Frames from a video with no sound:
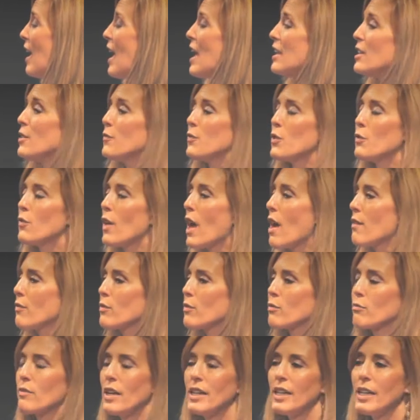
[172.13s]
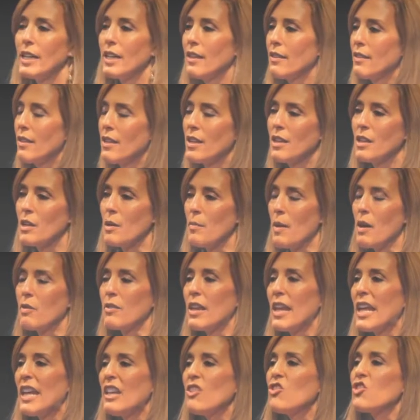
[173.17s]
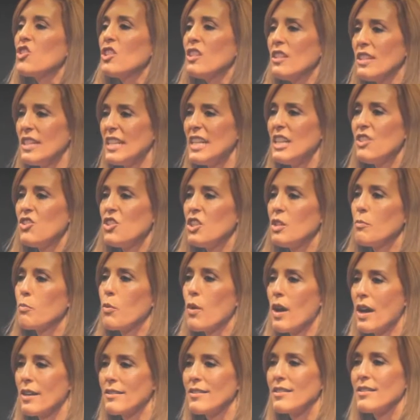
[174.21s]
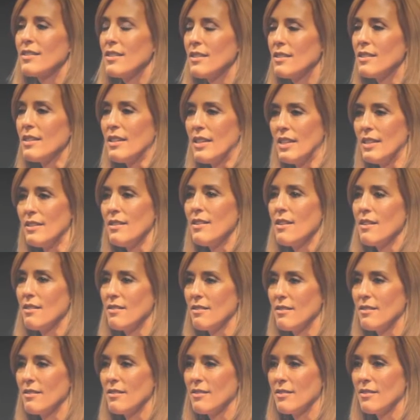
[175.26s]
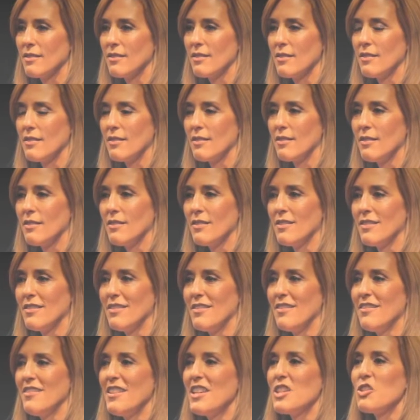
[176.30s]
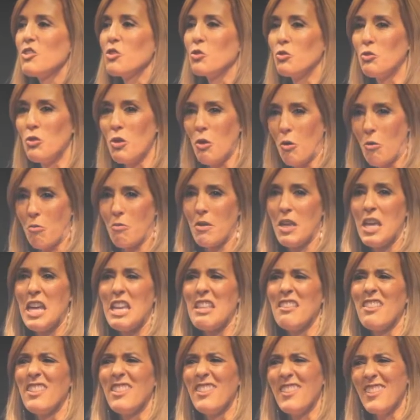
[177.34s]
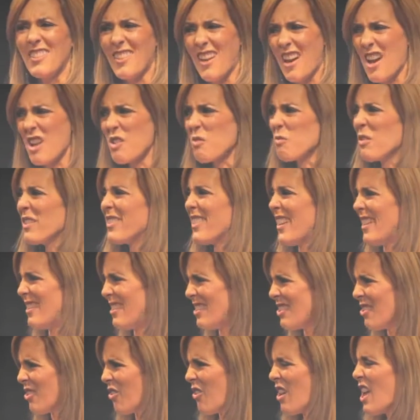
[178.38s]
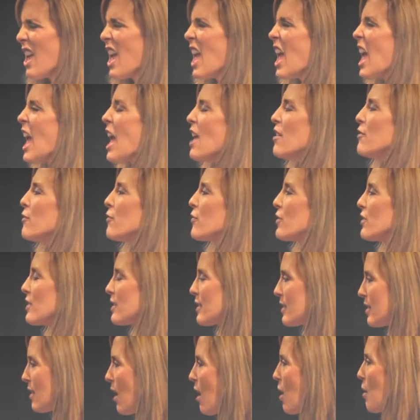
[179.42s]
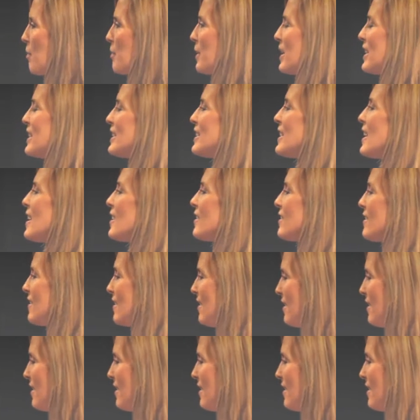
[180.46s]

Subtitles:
And if you've ever read anything about ancient teaching practices in India, then you'll know this is kind of what they do. And for some, it takes